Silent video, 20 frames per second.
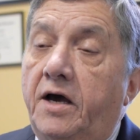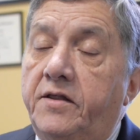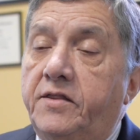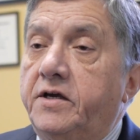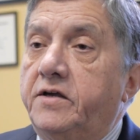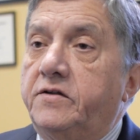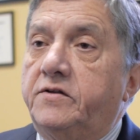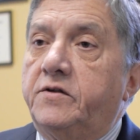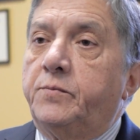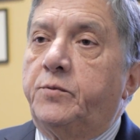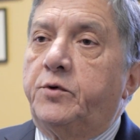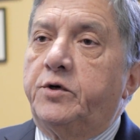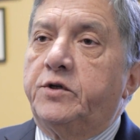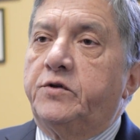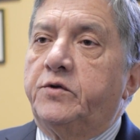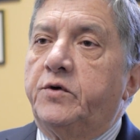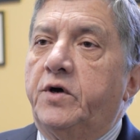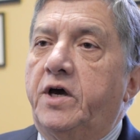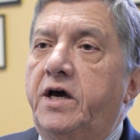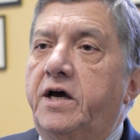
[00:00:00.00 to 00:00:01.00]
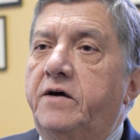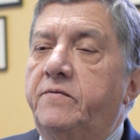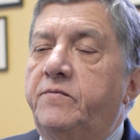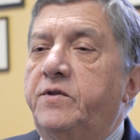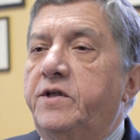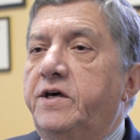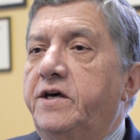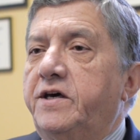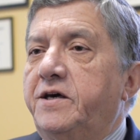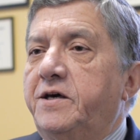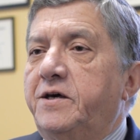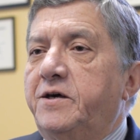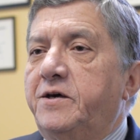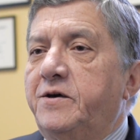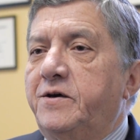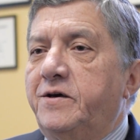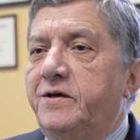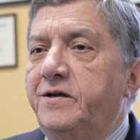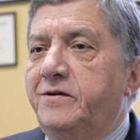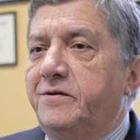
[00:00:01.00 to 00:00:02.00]
I think it's important to have the
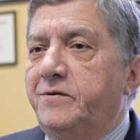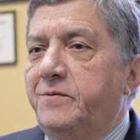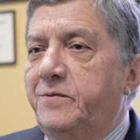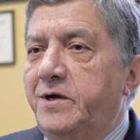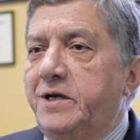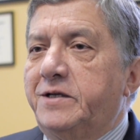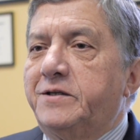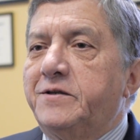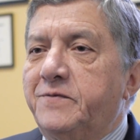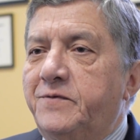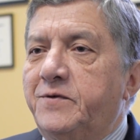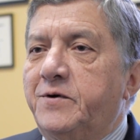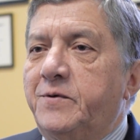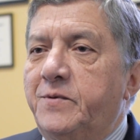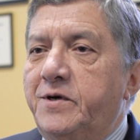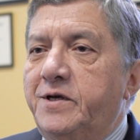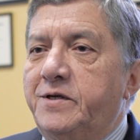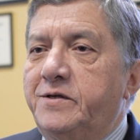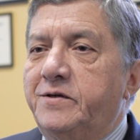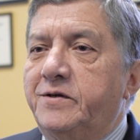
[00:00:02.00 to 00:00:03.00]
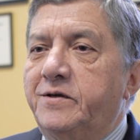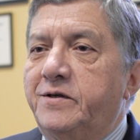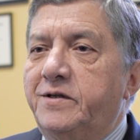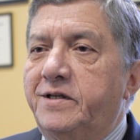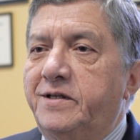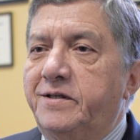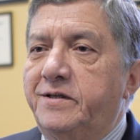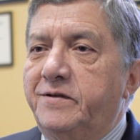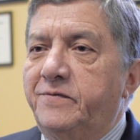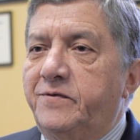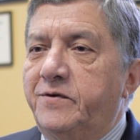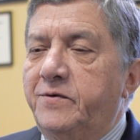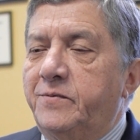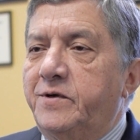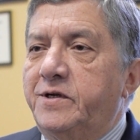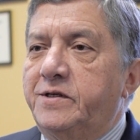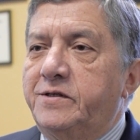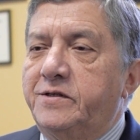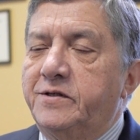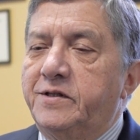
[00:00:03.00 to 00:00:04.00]
correct information and the
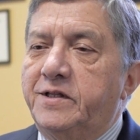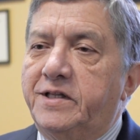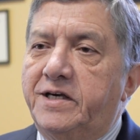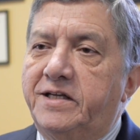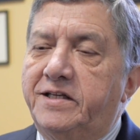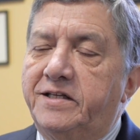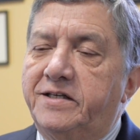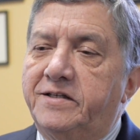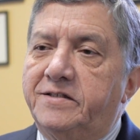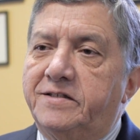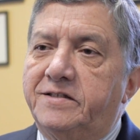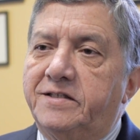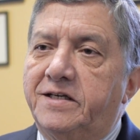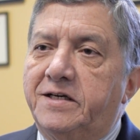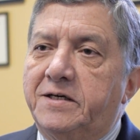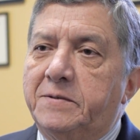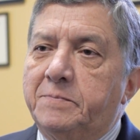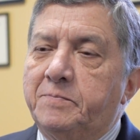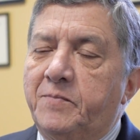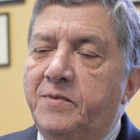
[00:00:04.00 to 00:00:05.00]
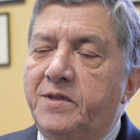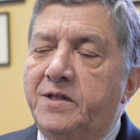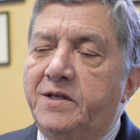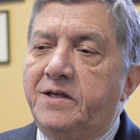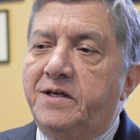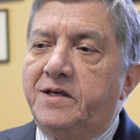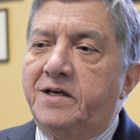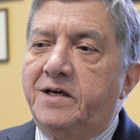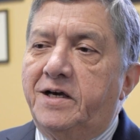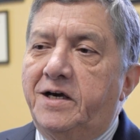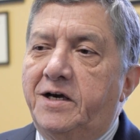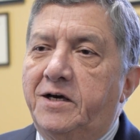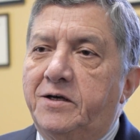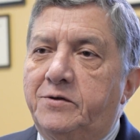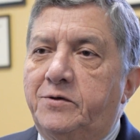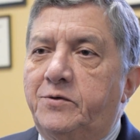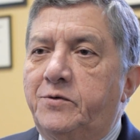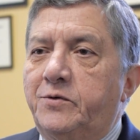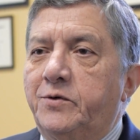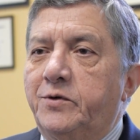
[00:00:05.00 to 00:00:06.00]
information that is uh, uh,
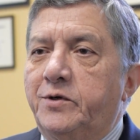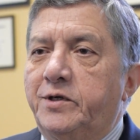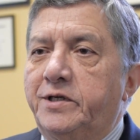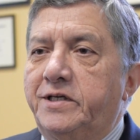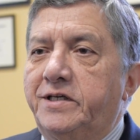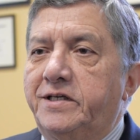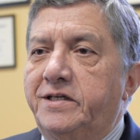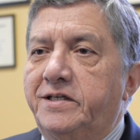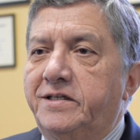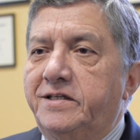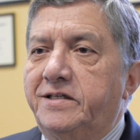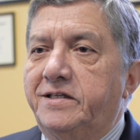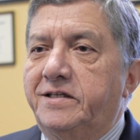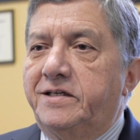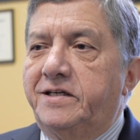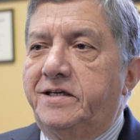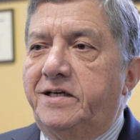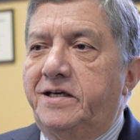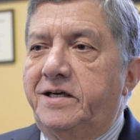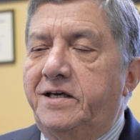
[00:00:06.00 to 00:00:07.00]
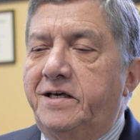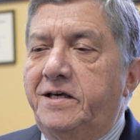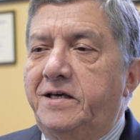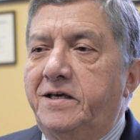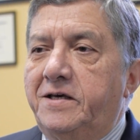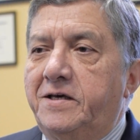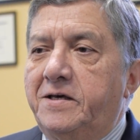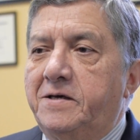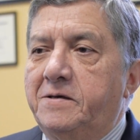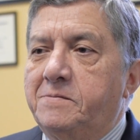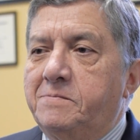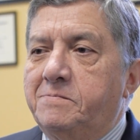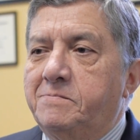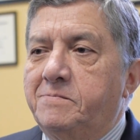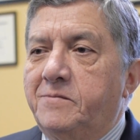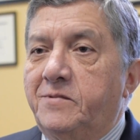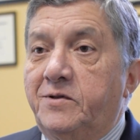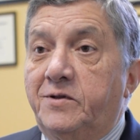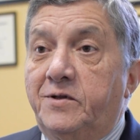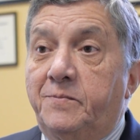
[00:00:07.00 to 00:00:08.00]
truly uh,
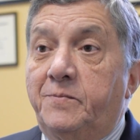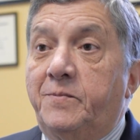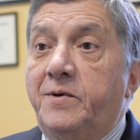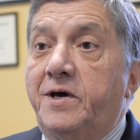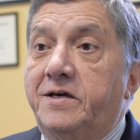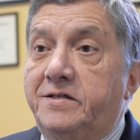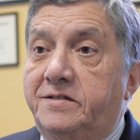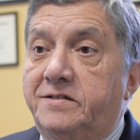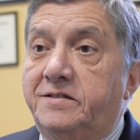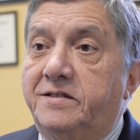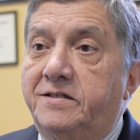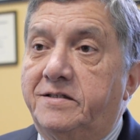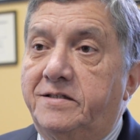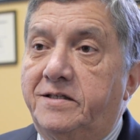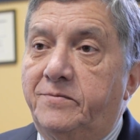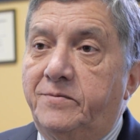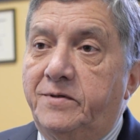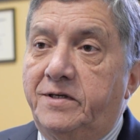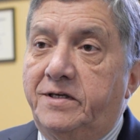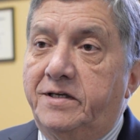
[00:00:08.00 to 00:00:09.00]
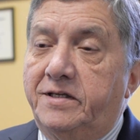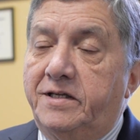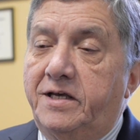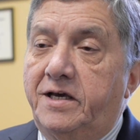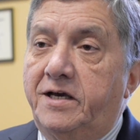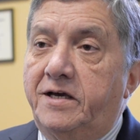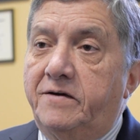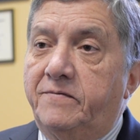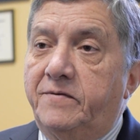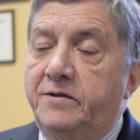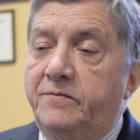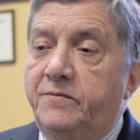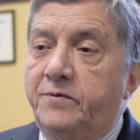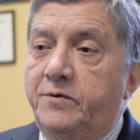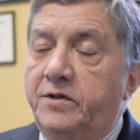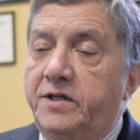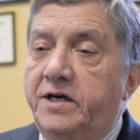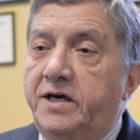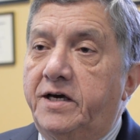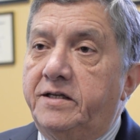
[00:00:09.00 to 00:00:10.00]
the best that we can have. And
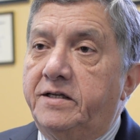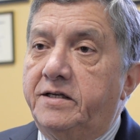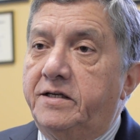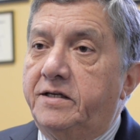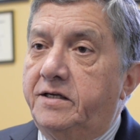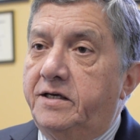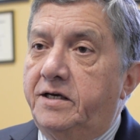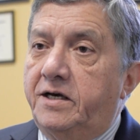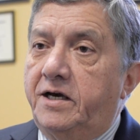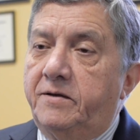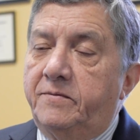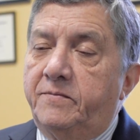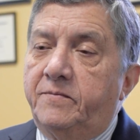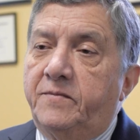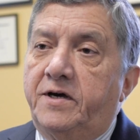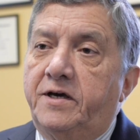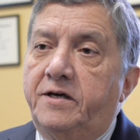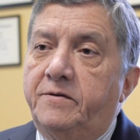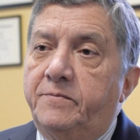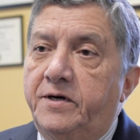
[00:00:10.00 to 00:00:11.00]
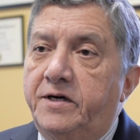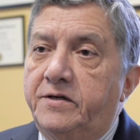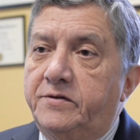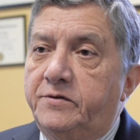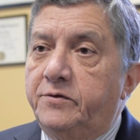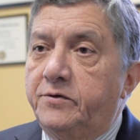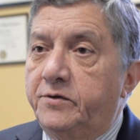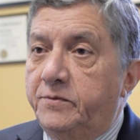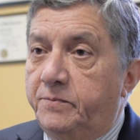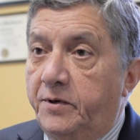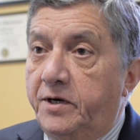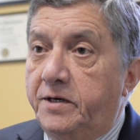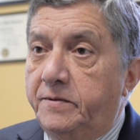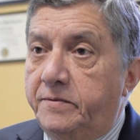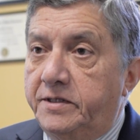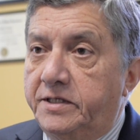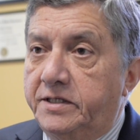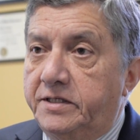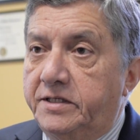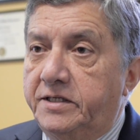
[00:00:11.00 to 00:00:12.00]
for that, uh, my advice to the
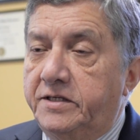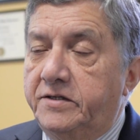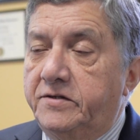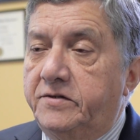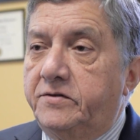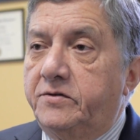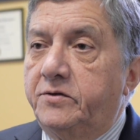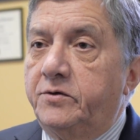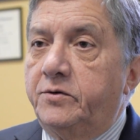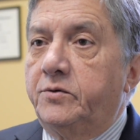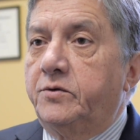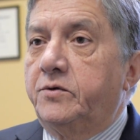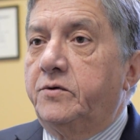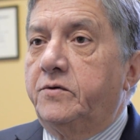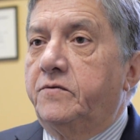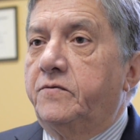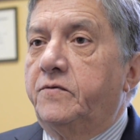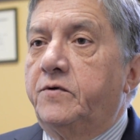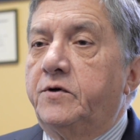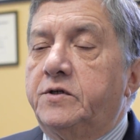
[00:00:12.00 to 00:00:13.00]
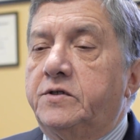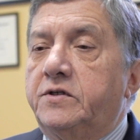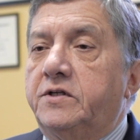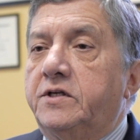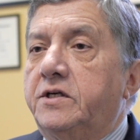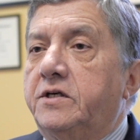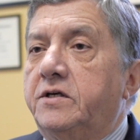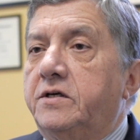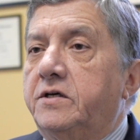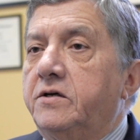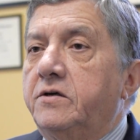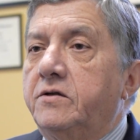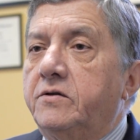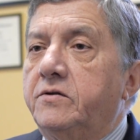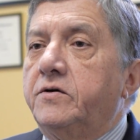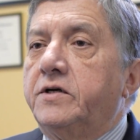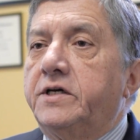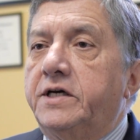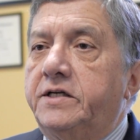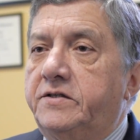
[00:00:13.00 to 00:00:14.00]
public is to first
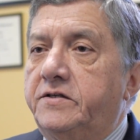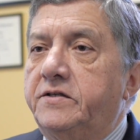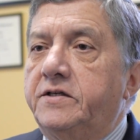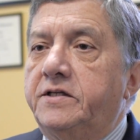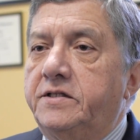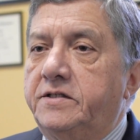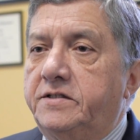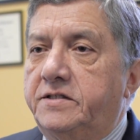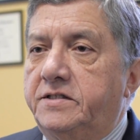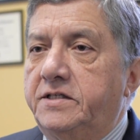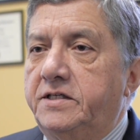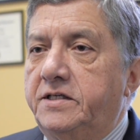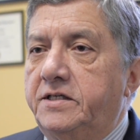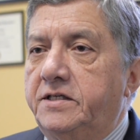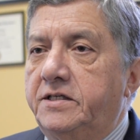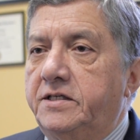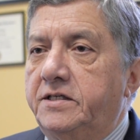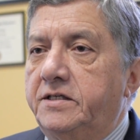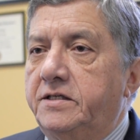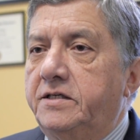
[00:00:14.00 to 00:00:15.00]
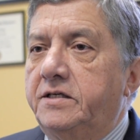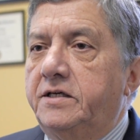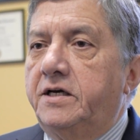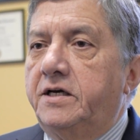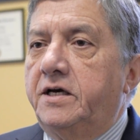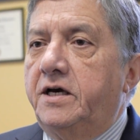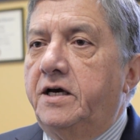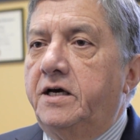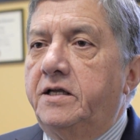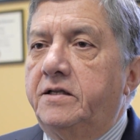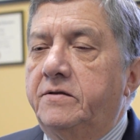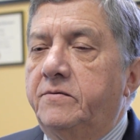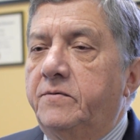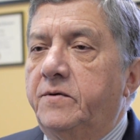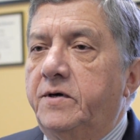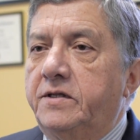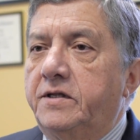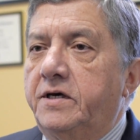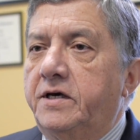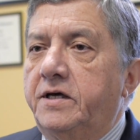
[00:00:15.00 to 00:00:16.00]
look at CDC and
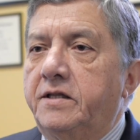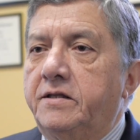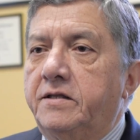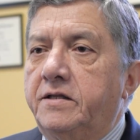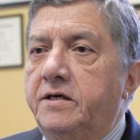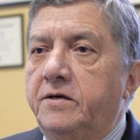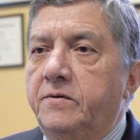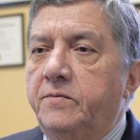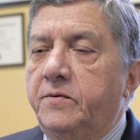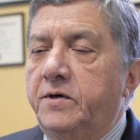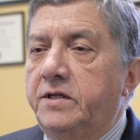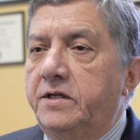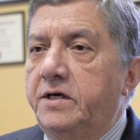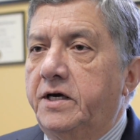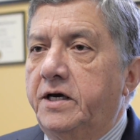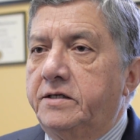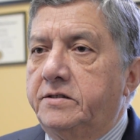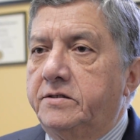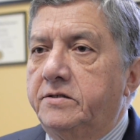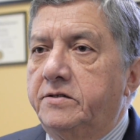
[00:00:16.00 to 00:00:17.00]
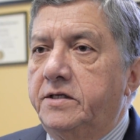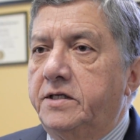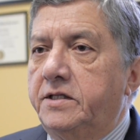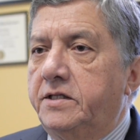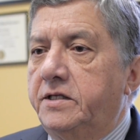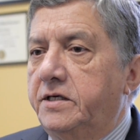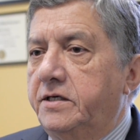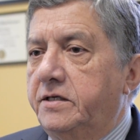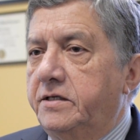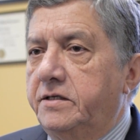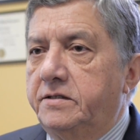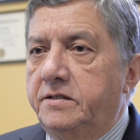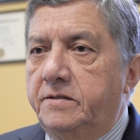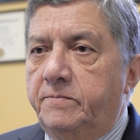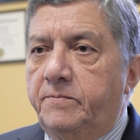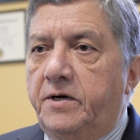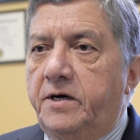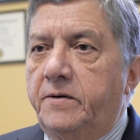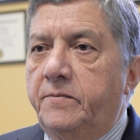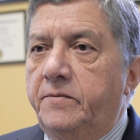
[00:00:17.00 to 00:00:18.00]
what and uh, what actually the
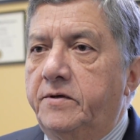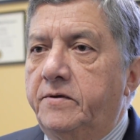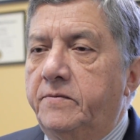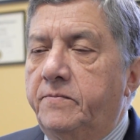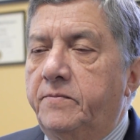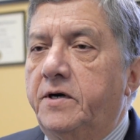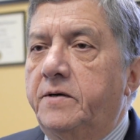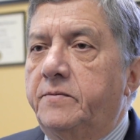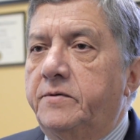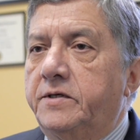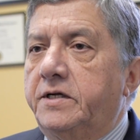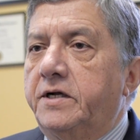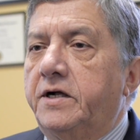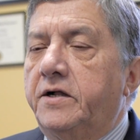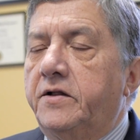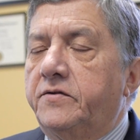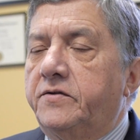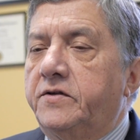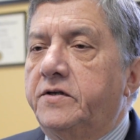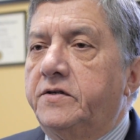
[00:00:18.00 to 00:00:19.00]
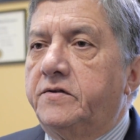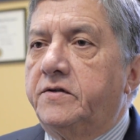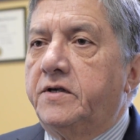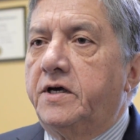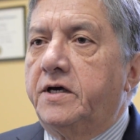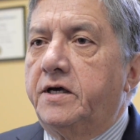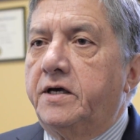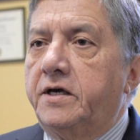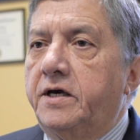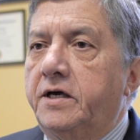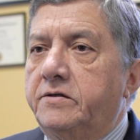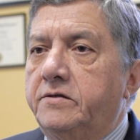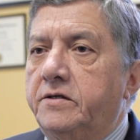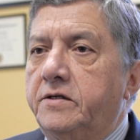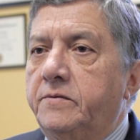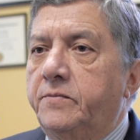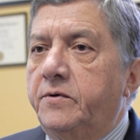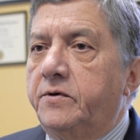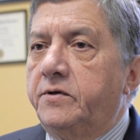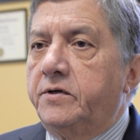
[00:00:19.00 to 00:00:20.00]
Department of Public Health is uh,
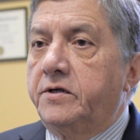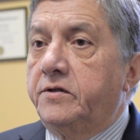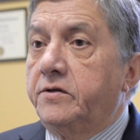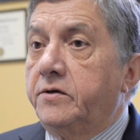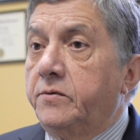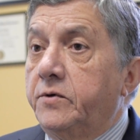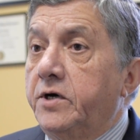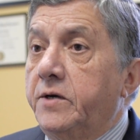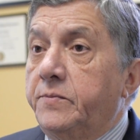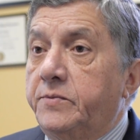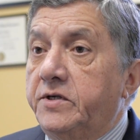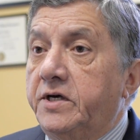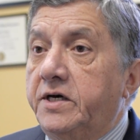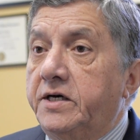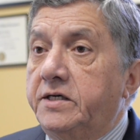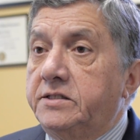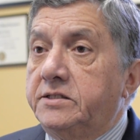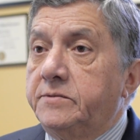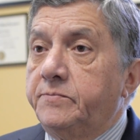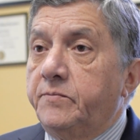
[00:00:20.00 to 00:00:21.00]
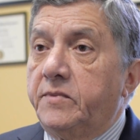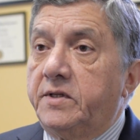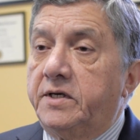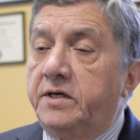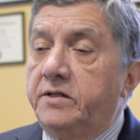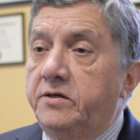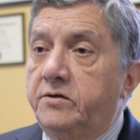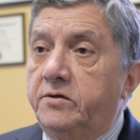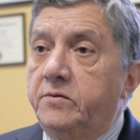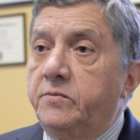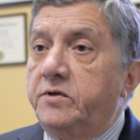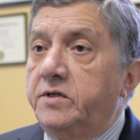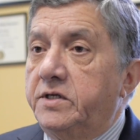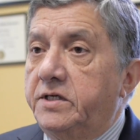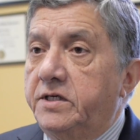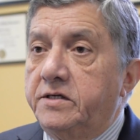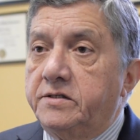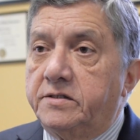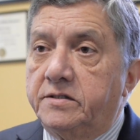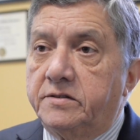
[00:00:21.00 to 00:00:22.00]
actually putting in their websites and the
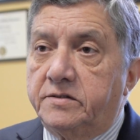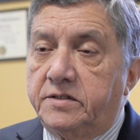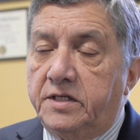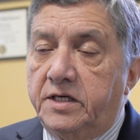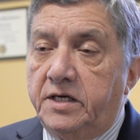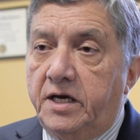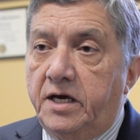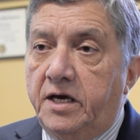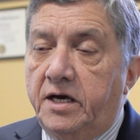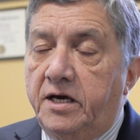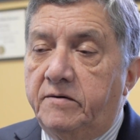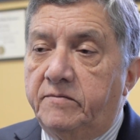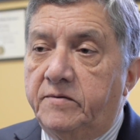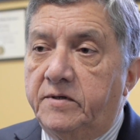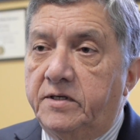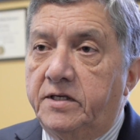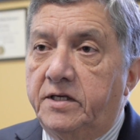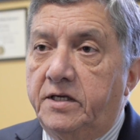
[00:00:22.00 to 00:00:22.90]
communications they have.